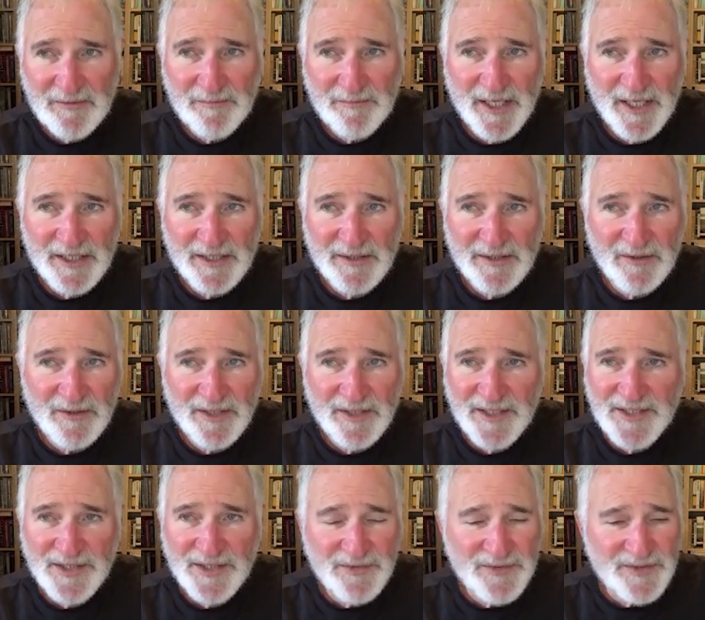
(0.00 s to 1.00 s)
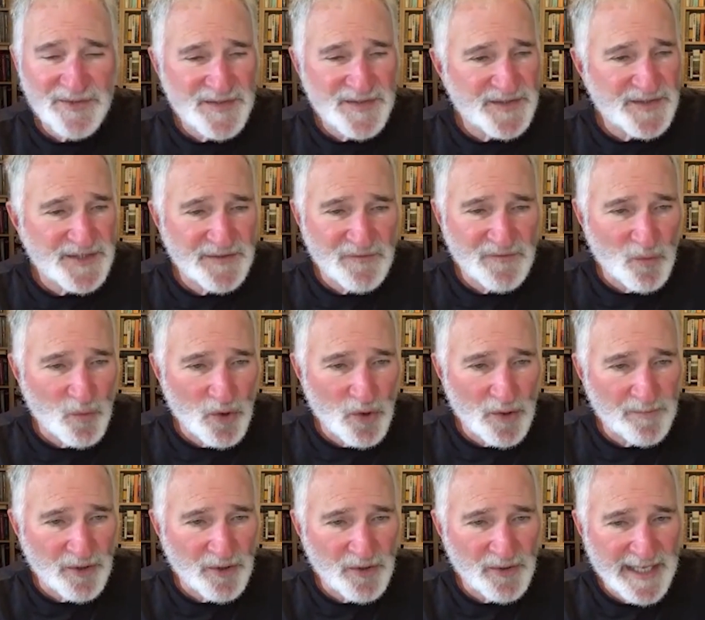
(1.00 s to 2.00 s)
But as soon as the Civil War
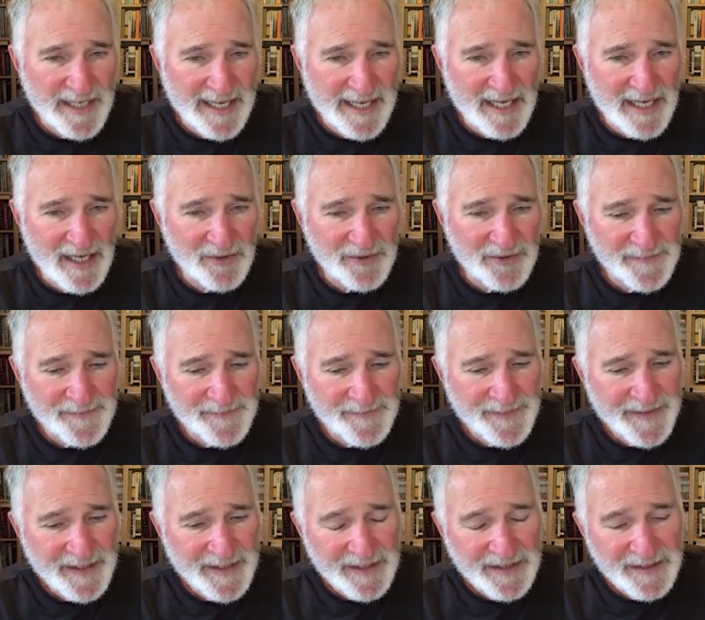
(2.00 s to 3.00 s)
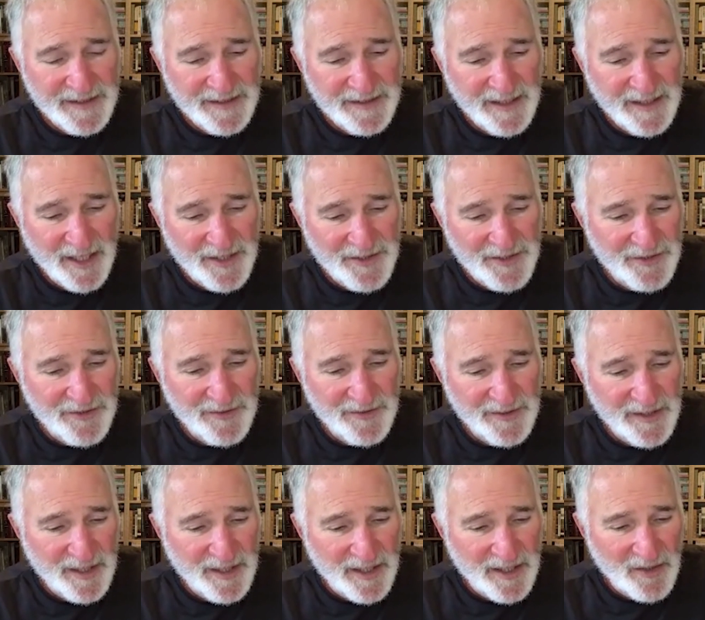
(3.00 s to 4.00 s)
broke out, other
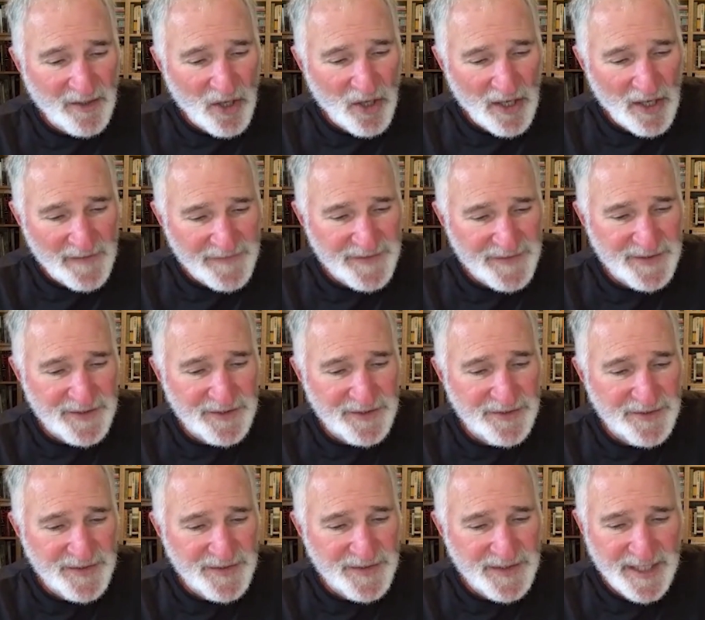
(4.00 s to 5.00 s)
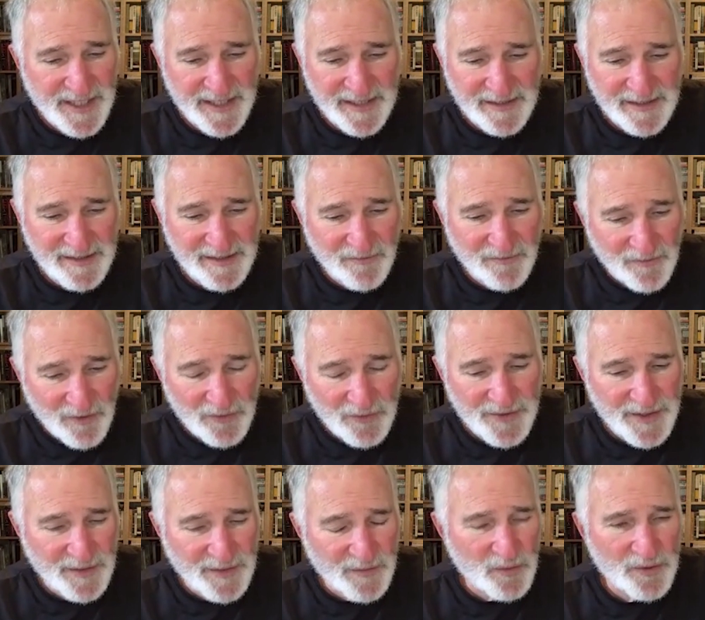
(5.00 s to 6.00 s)
officers wrote
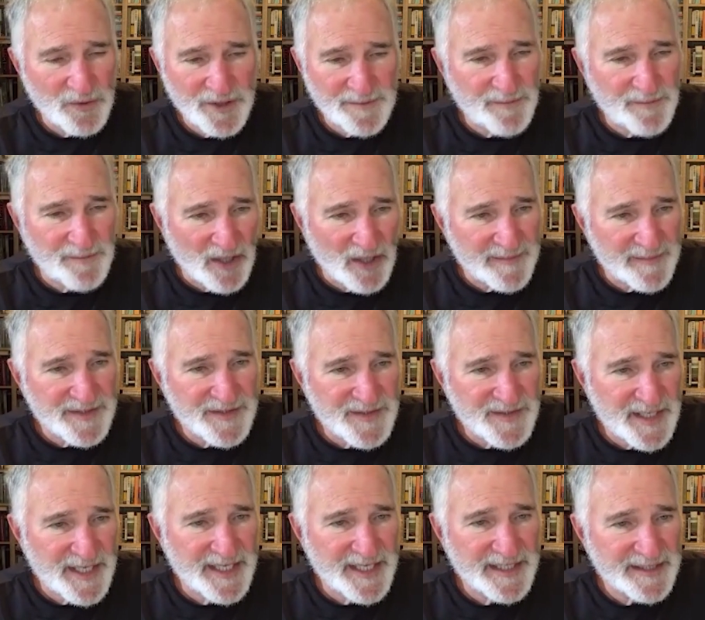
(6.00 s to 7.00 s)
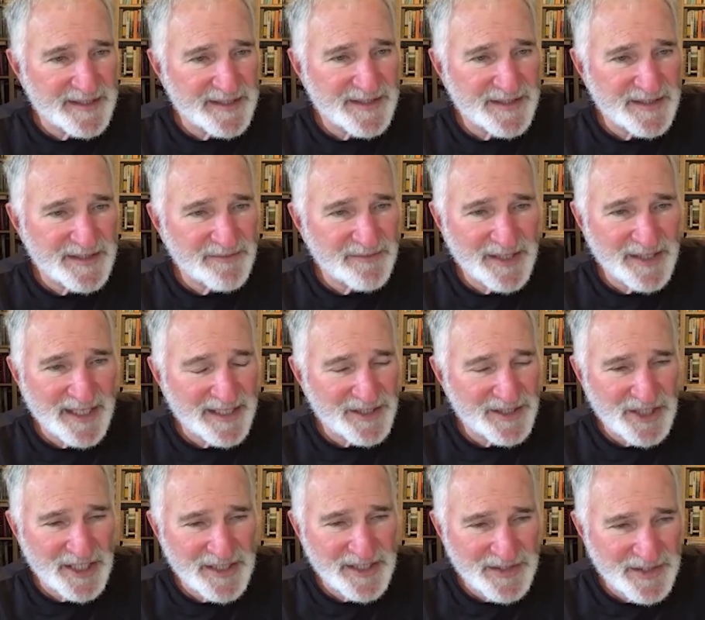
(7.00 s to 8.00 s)
to the War Department saying, we got to
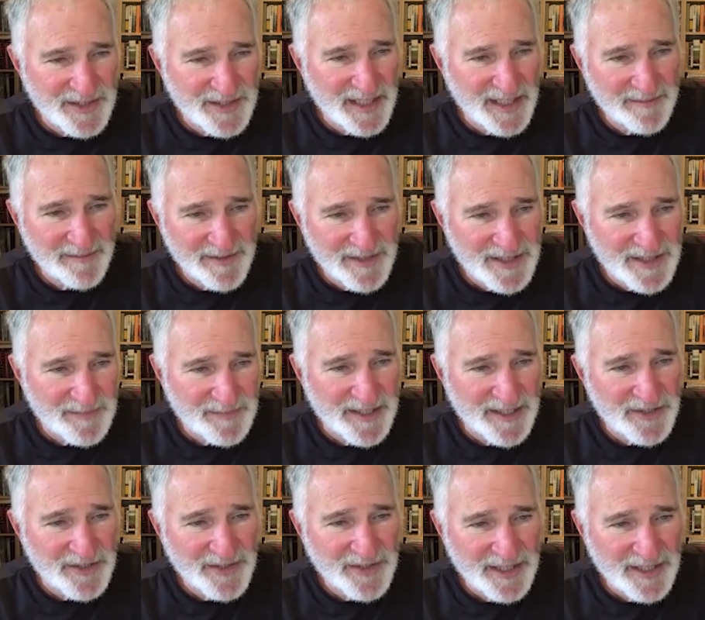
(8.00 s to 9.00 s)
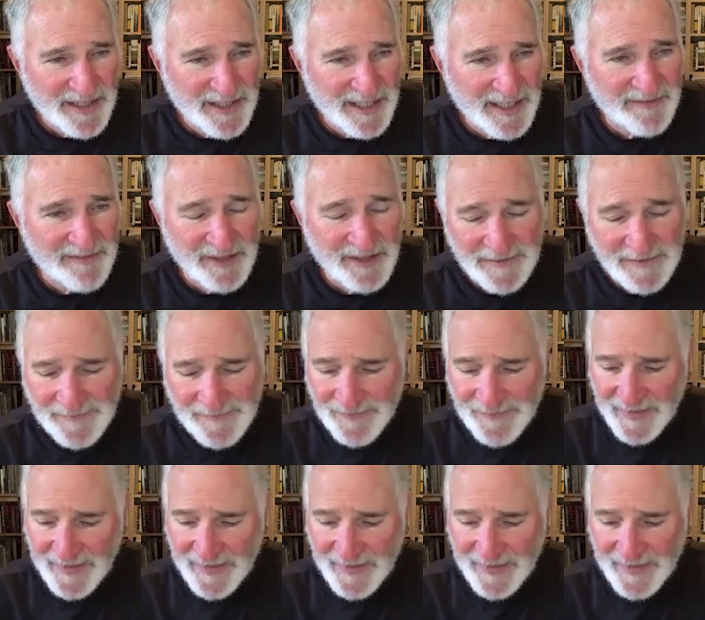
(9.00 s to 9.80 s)
change the name of this place. You can't have a